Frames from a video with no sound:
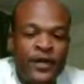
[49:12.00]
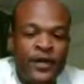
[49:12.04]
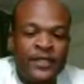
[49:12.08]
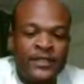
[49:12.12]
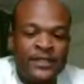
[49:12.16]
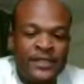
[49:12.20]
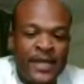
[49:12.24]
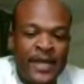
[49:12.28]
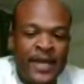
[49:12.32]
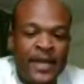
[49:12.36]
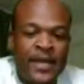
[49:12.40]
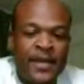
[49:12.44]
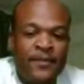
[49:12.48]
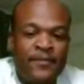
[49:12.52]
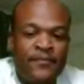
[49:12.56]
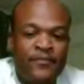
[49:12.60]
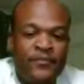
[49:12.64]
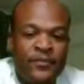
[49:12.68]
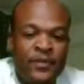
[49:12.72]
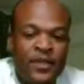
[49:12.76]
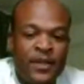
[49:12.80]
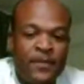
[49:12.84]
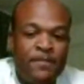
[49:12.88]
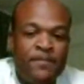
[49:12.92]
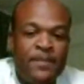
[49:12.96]
his name.
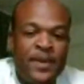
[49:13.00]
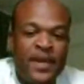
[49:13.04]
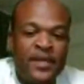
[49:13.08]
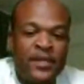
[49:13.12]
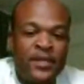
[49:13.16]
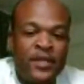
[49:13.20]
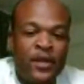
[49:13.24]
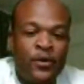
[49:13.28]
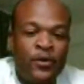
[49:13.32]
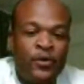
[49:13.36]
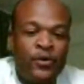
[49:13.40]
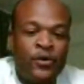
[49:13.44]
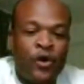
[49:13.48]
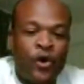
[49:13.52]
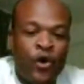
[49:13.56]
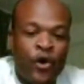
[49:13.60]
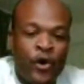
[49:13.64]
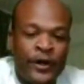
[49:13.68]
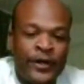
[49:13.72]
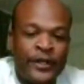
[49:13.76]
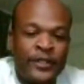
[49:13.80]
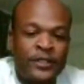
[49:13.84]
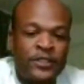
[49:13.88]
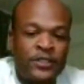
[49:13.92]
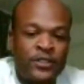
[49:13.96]
The big known
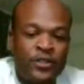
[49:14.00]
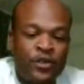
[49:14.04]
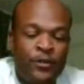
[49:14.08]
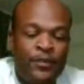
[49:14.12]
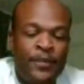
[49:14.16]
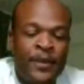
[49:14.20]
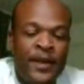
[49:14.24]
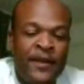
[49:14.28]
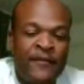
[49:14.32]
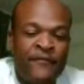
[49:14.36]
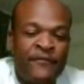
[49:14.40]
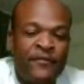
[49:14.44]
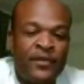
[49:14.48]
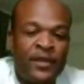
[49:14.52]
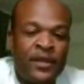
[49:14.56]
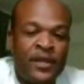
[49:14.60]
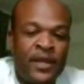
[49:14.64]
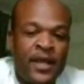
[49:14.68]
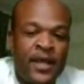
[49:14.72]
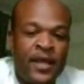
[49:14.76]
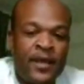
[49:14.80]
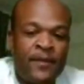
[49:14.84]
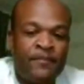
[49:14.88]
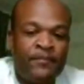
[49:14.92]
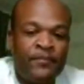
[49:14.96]
artists, you're paying for the
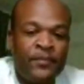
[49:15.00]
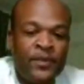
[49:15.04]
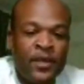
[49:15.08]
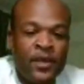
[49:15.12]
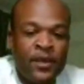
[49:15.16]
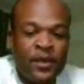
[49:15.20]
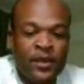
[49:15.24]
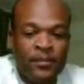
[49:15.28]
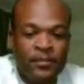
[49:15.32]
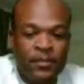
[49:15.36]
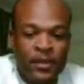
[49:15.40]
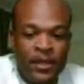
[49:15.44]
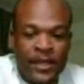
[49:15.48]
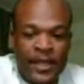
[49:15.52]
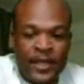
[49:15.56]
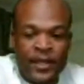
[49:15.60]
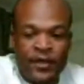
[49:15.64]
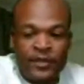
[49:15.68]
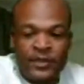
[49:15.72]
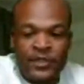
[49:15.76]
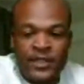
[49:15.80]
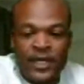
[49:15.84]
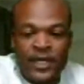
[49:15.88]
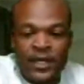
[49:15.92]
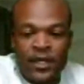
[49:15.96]
name. But like
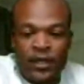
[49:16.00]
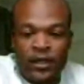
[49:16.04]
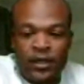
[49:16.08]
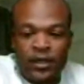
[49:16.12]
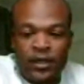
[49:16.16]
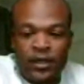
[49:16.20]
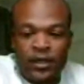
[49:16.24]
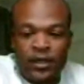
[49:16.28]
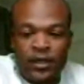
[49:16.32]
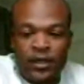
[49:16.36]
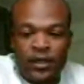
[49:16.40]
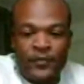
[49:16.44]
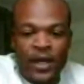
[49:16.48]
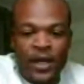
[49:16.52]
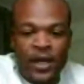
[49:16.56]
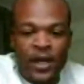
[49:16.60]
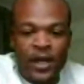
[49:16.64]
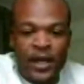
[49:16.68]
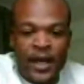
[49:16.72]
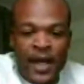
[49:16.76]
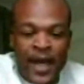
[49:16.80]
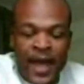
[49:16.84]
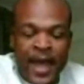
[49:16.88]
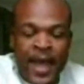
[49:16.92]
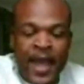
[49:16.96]
you said, an
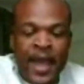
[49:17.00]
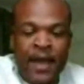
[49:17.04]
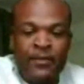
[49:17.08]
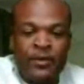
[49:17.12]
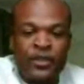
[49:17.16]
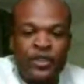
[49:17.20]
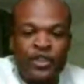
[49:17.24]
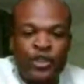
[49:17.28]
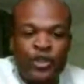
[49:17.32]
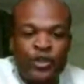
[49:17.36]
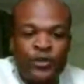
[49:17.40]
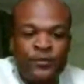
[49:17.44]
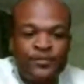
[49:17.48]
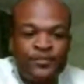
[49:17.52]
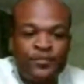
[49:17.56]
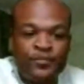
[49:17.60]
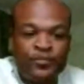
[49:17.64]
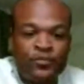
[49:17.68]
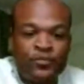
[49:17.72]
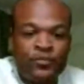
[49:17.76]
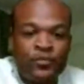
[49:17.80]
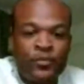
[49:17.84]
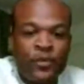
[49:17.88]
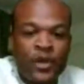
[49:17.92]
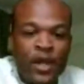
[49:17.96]
amateur,
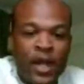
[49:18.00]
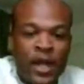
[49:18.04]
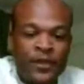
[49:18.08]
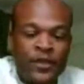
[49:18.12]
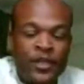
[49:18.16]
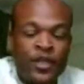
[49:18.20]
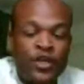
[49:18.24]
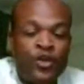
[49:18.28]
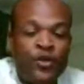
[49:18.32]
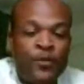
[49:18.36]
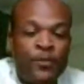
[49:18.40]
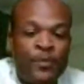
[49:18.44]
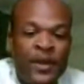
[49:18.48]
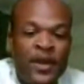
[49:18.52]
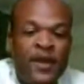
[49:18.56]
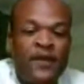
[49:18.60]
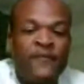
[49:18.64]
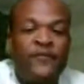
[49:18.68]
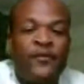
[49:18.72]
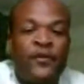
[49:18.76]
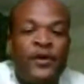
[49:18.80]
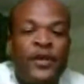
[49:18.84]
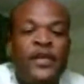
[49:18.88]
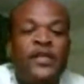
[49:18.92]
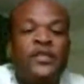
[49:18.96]
I think you're
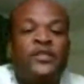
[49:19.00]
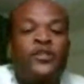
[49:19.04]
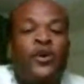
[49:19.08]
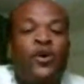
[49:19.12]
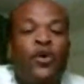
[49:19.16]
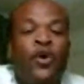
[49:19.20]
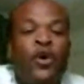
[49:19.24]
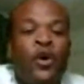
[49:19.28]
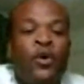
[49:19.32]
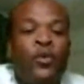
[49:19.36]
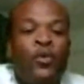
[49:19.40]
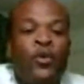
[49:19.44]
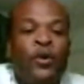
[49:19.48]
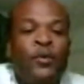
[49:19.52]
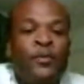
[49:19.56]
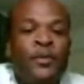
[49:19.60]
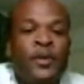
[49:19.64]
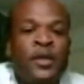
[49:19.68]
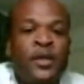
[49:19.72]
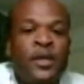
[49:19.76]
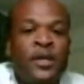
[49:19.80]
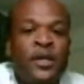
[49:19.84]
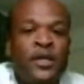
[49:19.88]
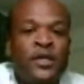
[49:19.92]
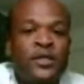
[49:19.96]
paying for his artwork
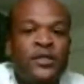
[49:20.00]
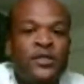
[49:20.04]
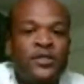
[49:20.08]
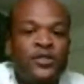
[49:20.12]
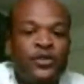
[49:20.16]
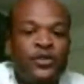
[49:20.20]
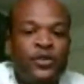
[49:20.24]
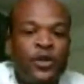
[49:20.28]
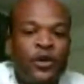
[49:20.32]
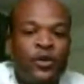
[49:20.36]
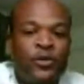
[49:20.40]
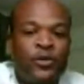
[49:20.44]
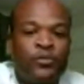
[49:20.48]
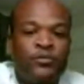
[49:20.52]
because he's